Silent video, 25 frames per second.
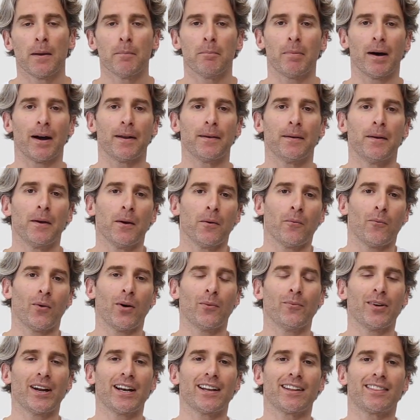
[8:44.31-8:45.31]
But
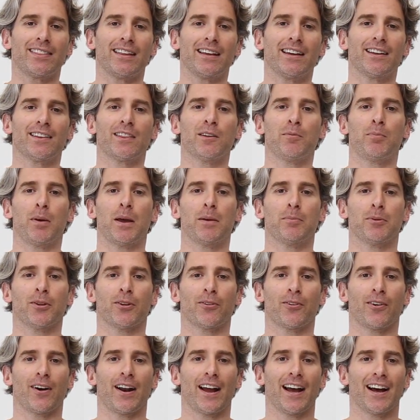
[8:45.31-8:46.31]
one way to think of the
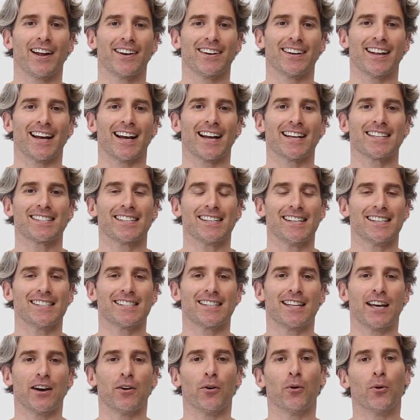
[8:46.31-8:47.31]
people around us
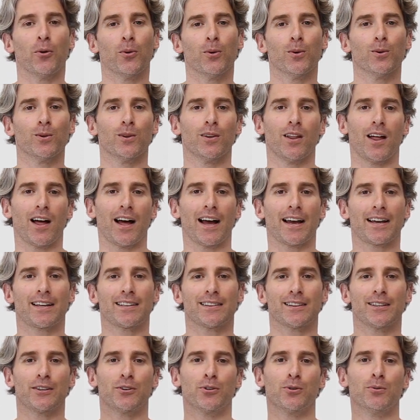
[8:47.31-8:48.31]
is they're all
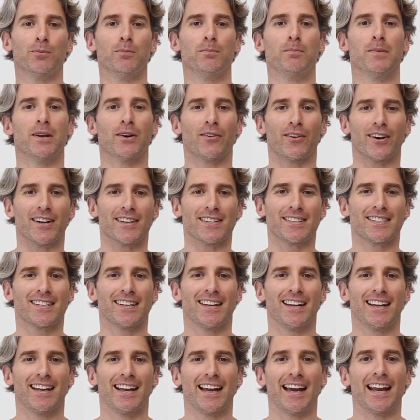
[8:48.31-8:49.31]
like little
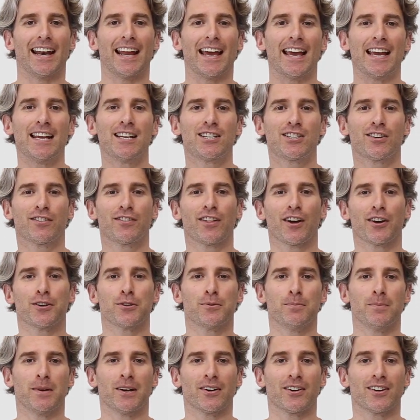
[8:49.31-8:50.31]
mirrors, and each of
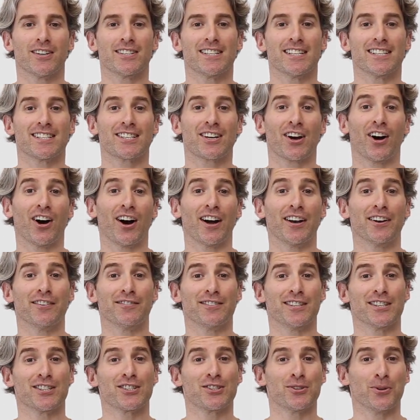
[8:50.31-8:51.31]
those mirrors is kind
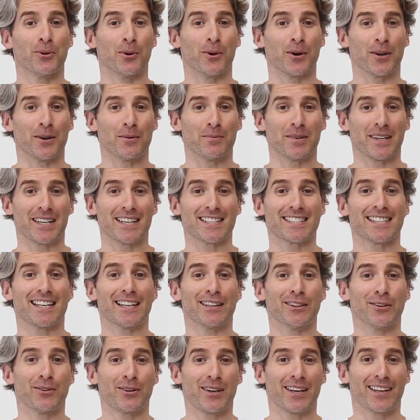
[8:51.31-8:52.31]
of distorted because
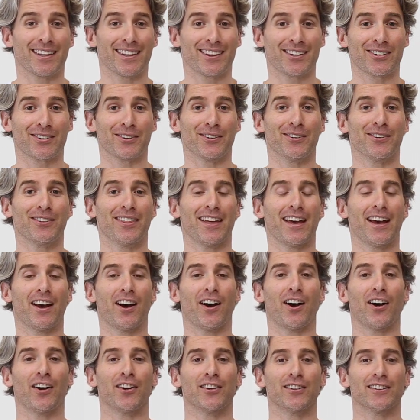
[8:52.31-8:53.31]
they're looking through
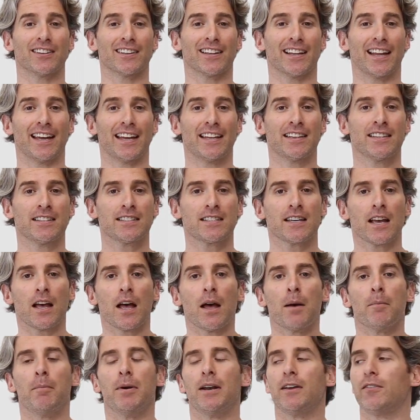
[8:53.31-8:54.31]
their own lens.
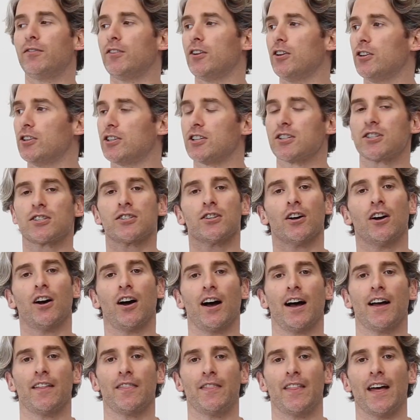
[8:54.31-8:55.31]
But if you
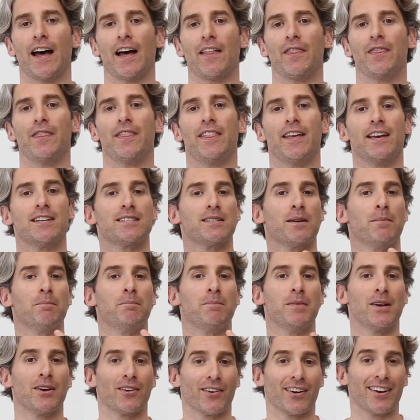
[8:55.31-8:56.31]
decide that there's a
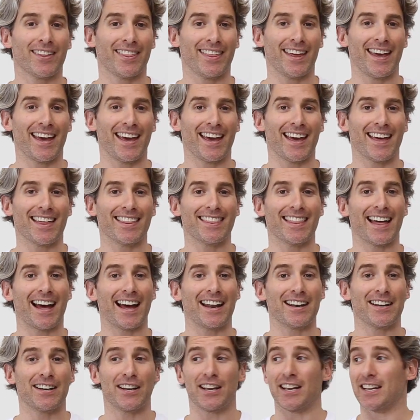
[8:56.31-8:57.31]
mirror there
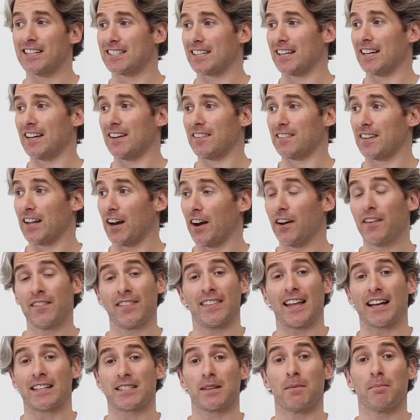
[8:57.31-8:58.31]
that is
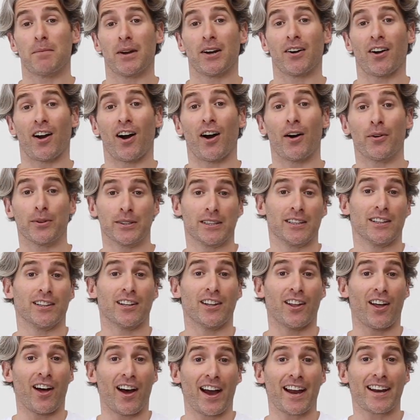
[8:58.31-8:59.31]
that's a mirror I would
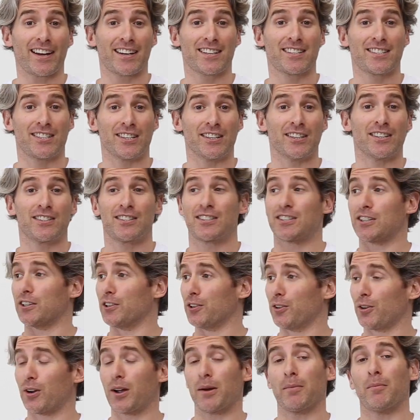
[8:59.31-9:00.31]
like to
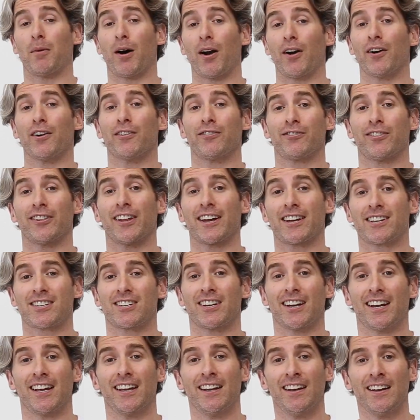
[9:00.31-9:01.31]
look at my
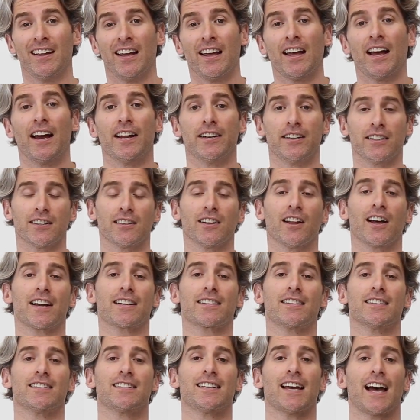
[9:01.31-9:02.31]
reflection in, and you'd
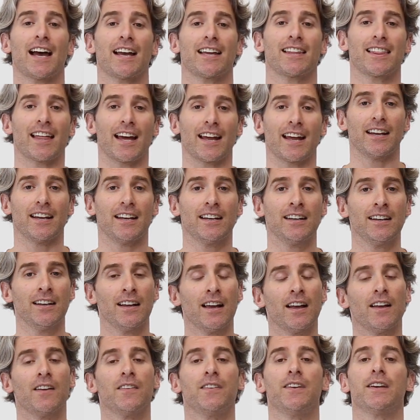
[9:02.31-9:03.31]
like to take in,
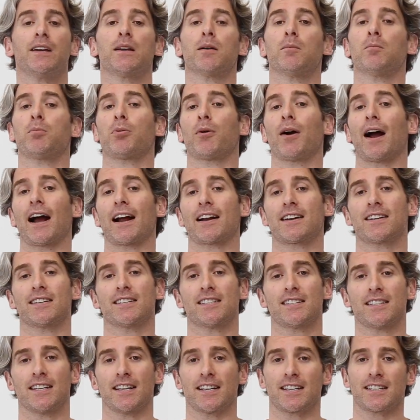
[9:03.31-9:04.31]
you can
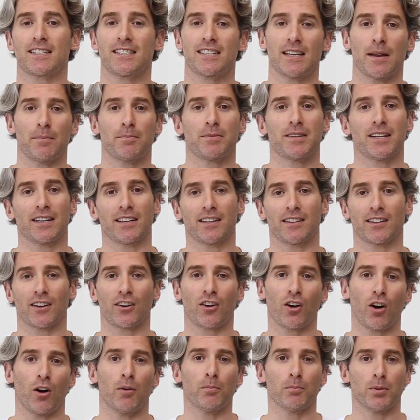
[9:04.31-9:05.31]
practice accepting the
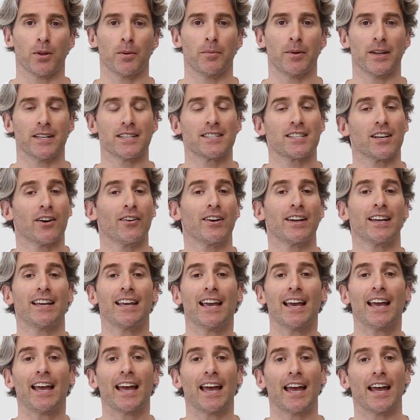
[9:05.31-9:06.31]
compliment. So
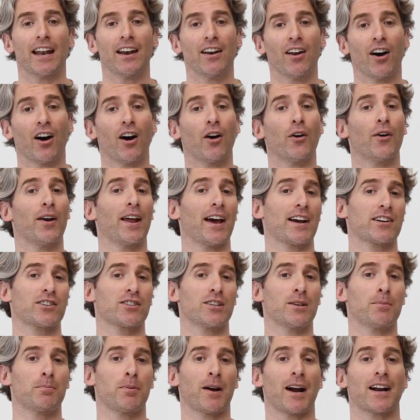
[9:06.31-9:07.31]
again, I would
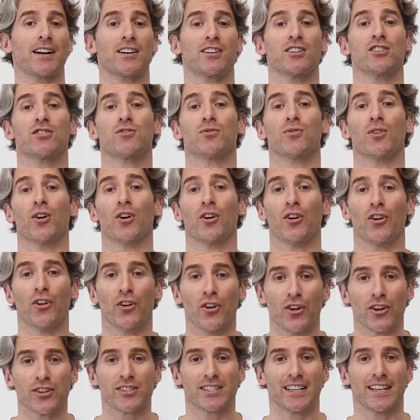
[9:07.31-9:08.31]
actually practice
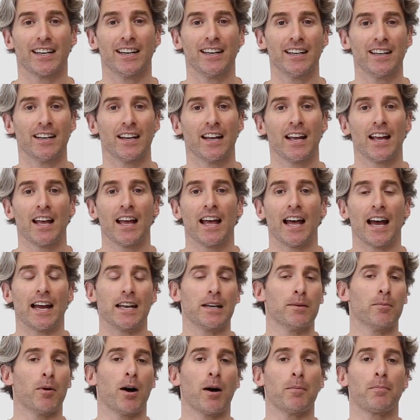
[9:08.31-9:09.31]
rehearsing it,
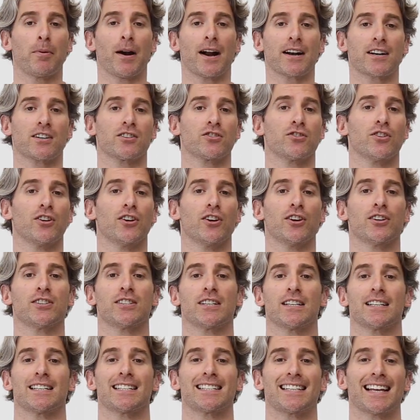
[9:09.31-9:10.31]
and you might practice rehearsing
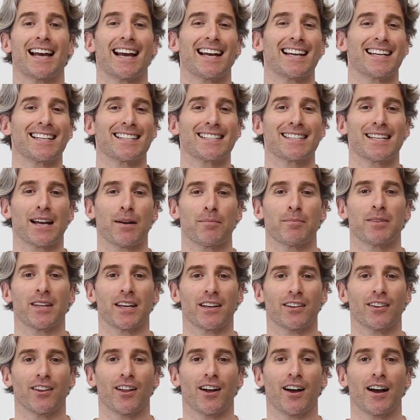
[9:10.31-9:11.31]
saying
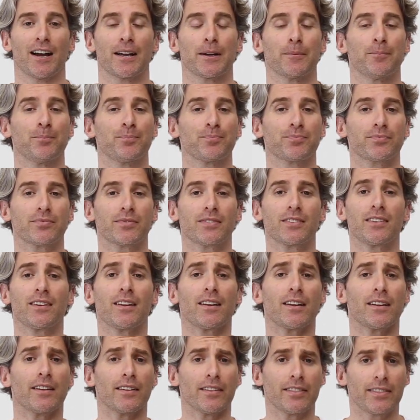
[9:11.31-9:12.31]
something like,
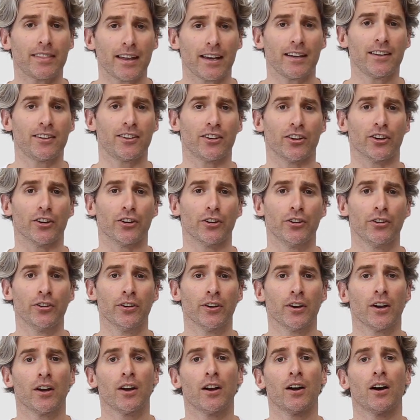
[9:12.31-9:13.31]
thank
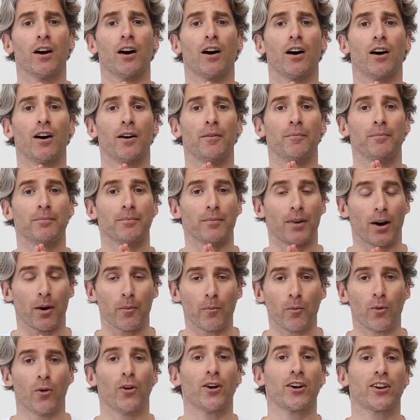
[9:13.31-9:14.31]
you,
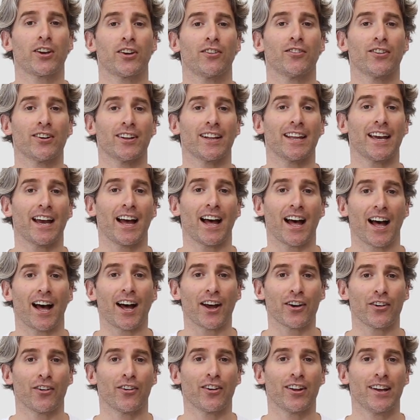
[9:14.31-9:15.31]
I'm working really
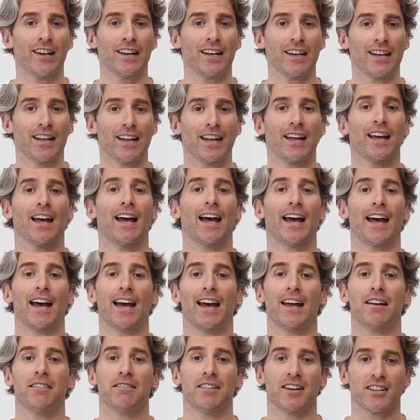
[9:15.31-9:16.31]
hard on it
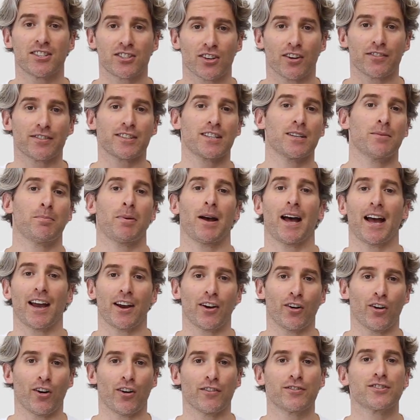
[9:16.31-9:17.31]
and it's obviously
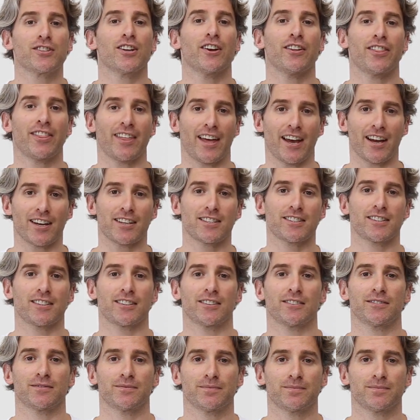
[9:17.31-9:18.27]
paying off, so thanks.